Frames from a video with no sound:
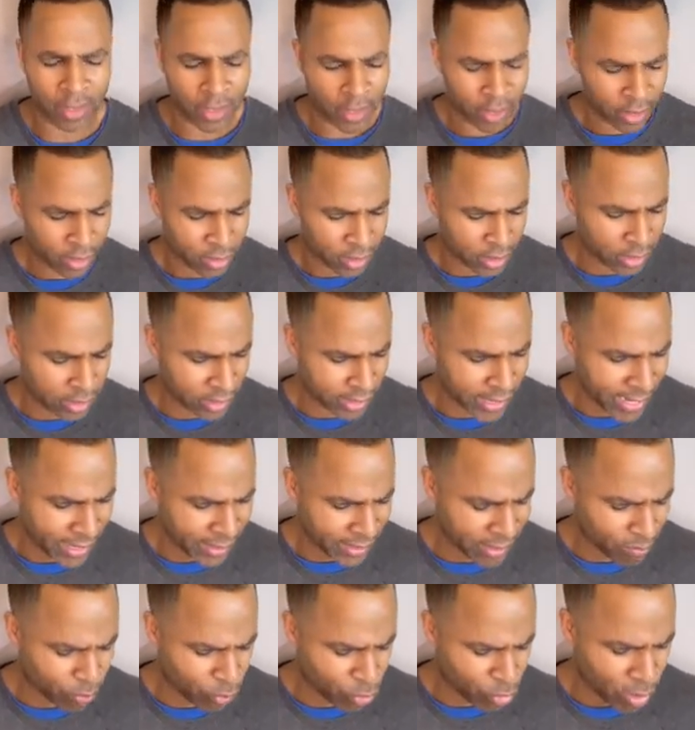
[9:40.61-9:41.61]
The daily
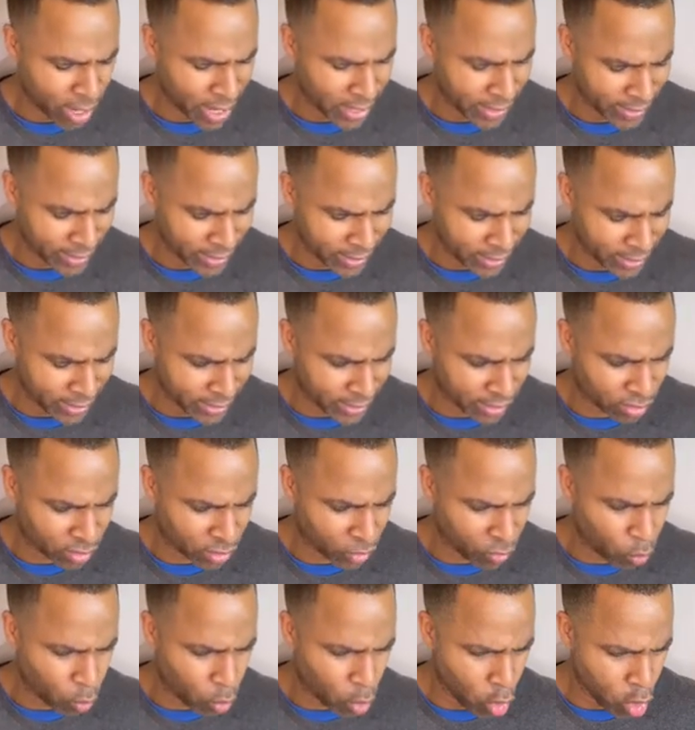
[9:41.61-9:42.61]
bread is the
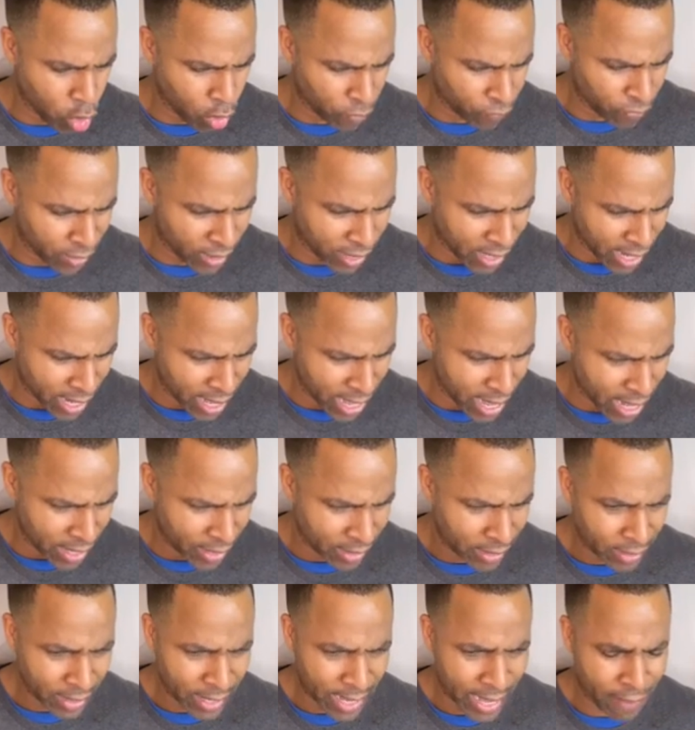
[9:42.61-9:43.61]
Word of God
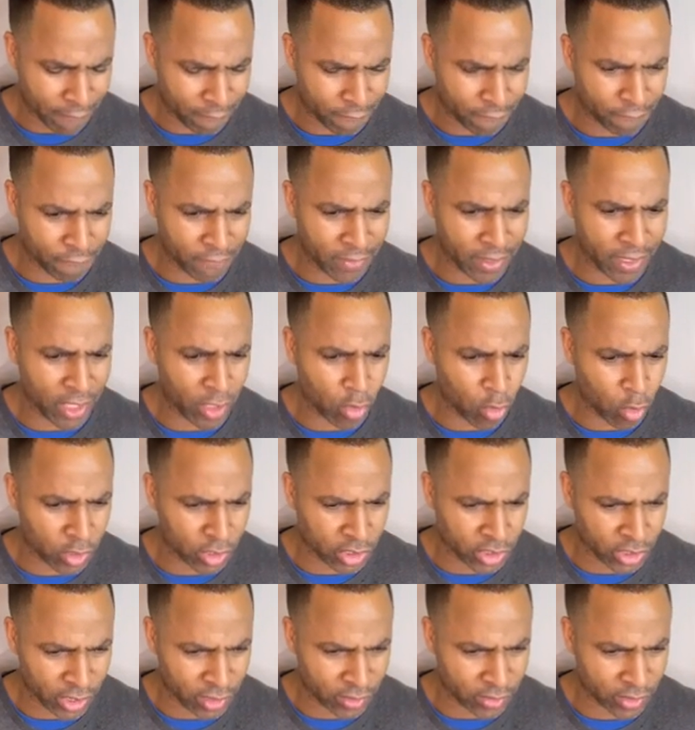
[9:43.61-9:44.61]
and feeding on
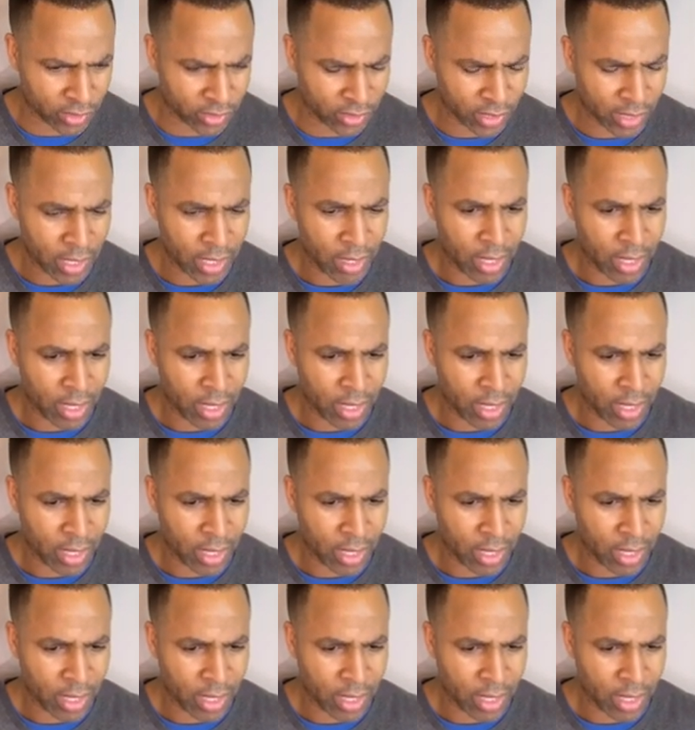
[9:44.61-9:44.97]
Jesus,